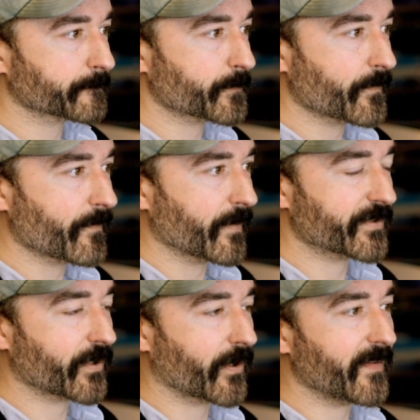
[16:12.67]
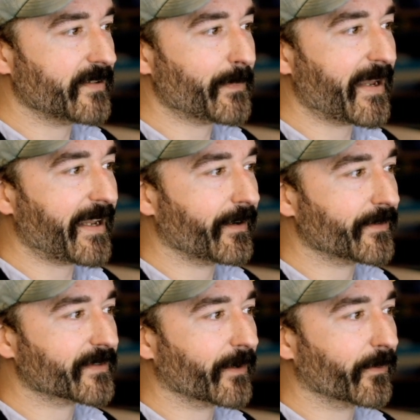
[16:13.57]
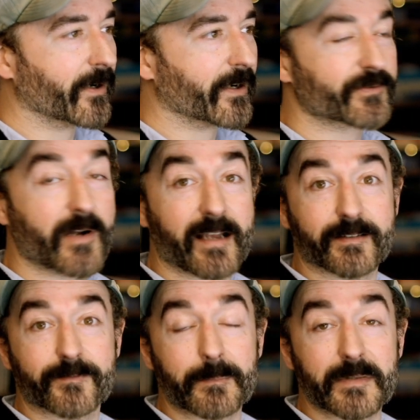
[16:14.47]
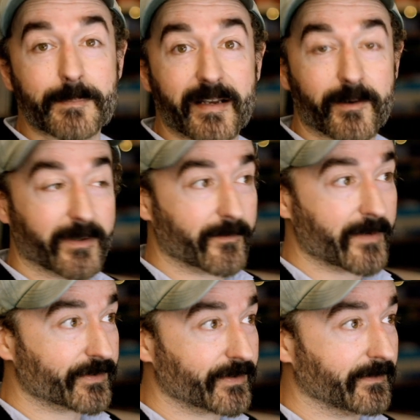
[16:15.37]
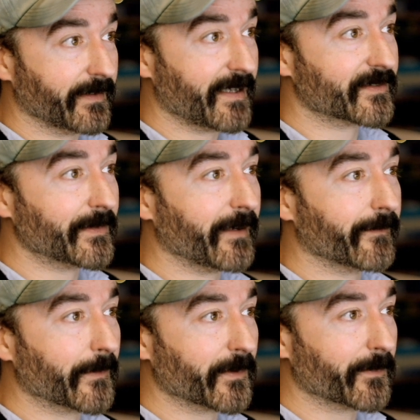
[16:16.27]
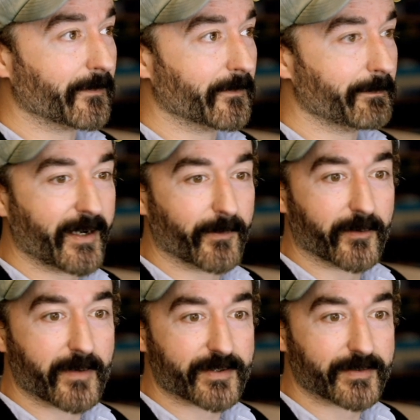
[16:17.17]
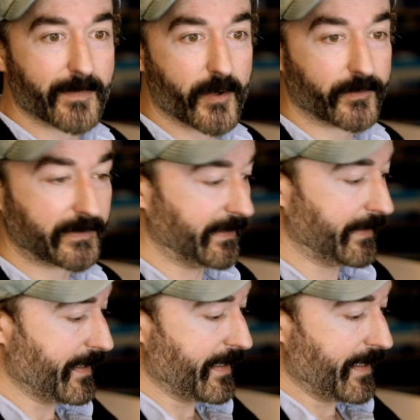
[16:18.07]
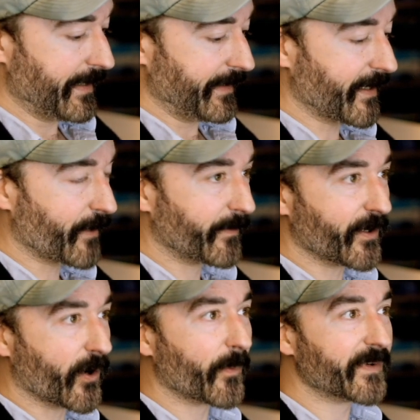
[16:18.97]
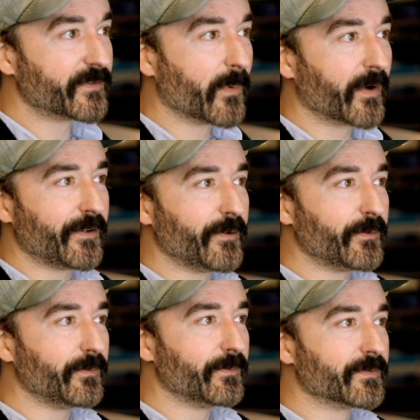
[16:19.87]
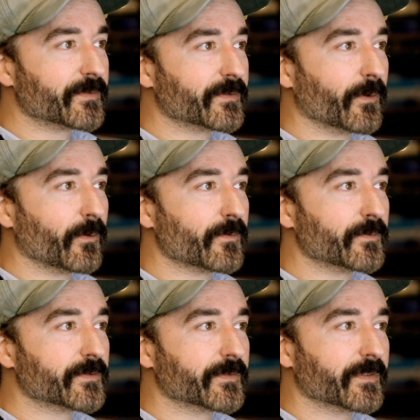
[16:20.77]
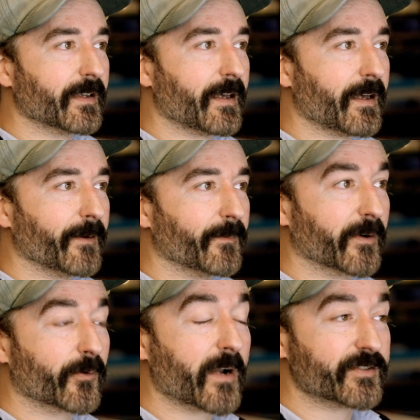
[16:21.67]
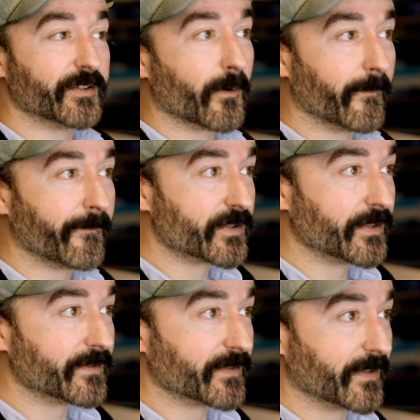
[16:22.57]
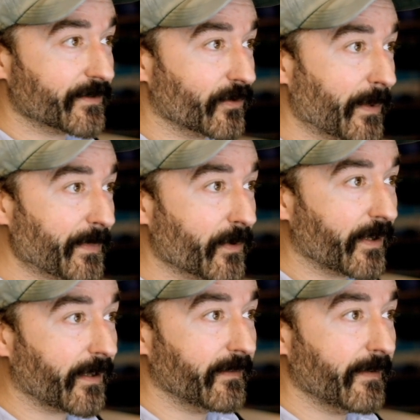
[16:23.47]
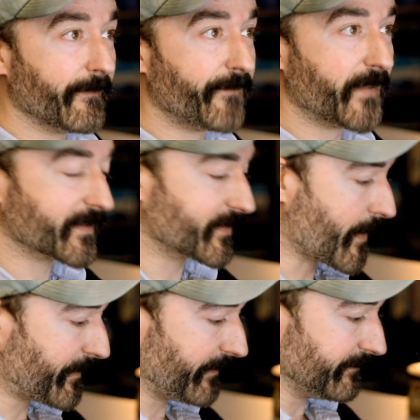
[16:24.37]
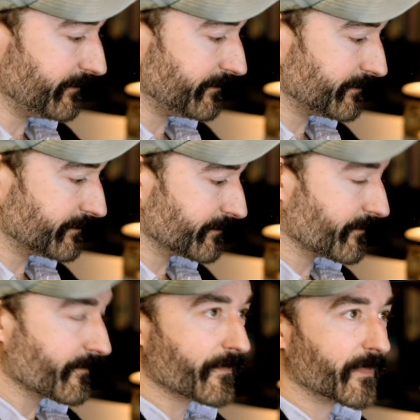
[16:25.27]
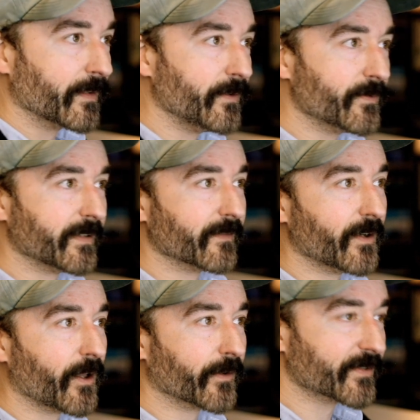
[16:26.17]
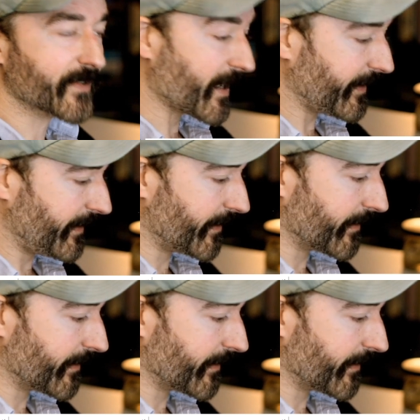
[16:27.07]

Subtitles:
which are these betas that were extracted from the meta-regression, estimated from the meta-regression model. Now, we always want to use those regression coefficients, and so I'm going to fix them using the $sign here.